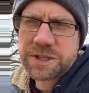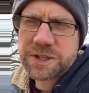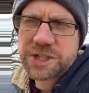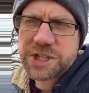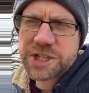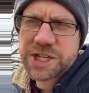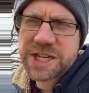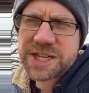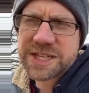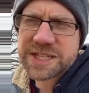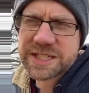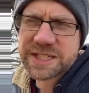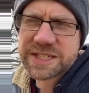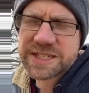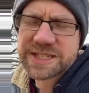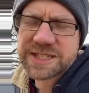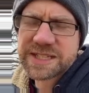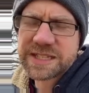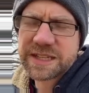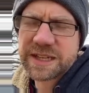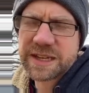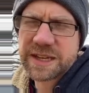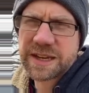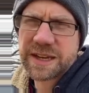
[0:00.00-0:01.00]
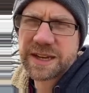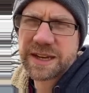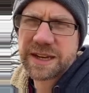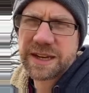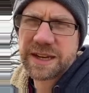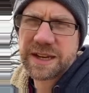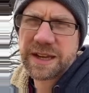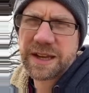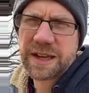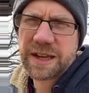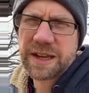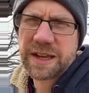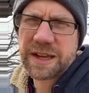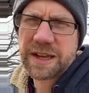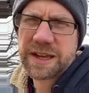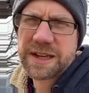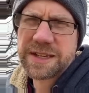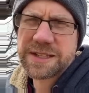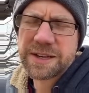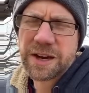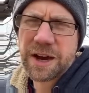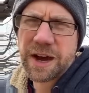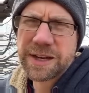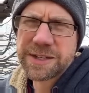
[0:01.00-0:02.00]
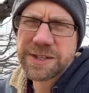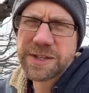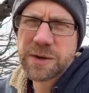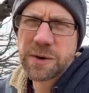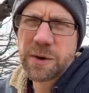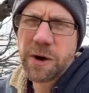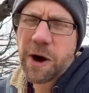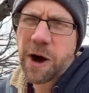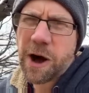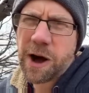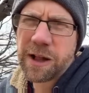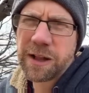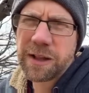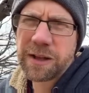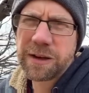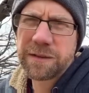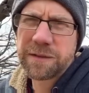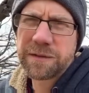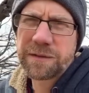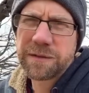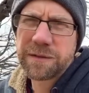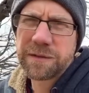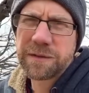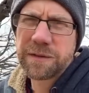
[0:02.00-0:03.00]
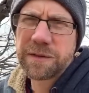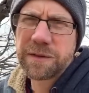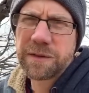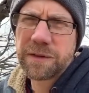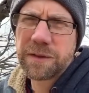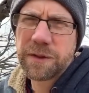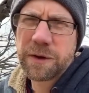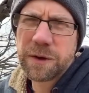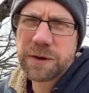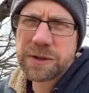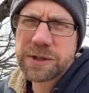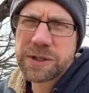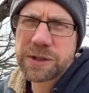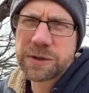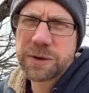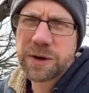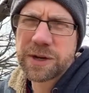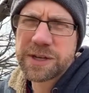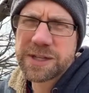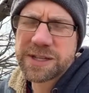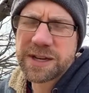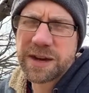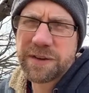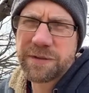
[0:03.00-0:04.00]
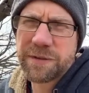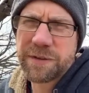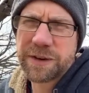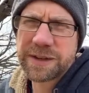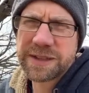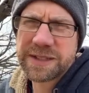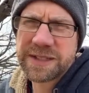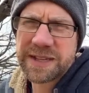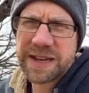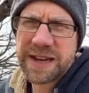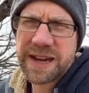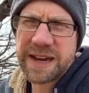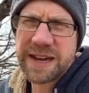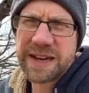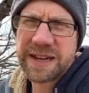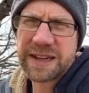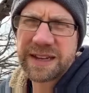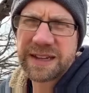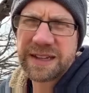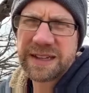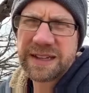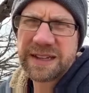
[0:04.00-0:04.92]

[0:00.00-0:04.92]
Jesus is also all of those who are suffering today.